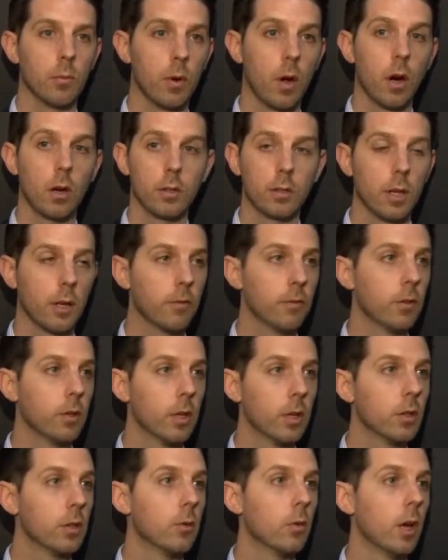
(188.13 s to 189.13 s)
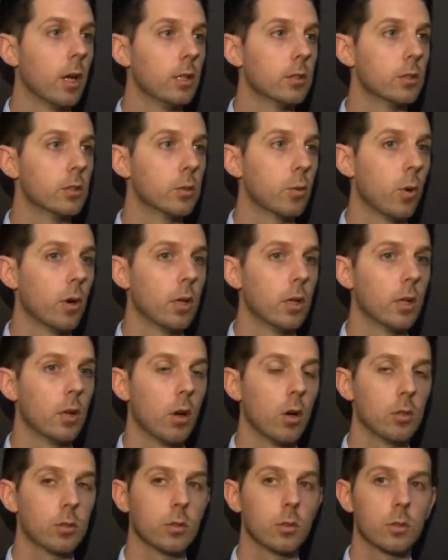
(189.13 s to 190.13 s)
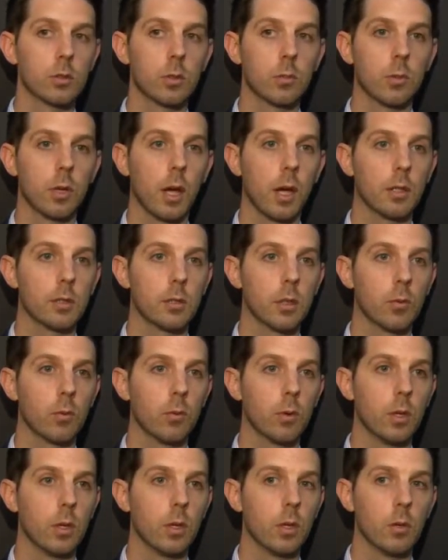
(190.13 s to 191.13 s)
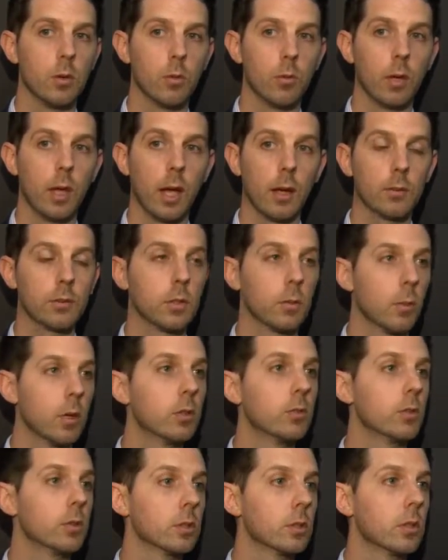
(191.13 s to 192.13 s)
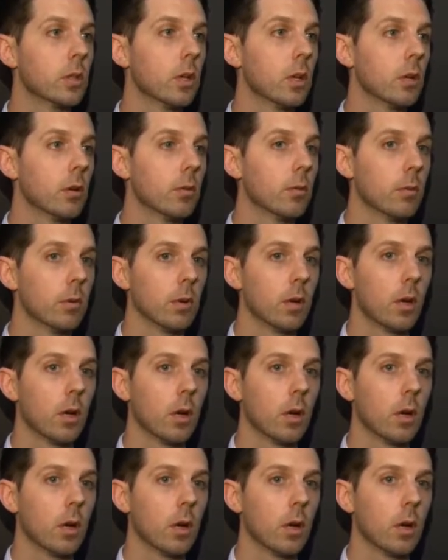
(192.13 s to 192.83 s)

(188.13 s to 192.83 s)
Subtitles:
are definitely in the range of 20, and then also some guys that we have some interest in,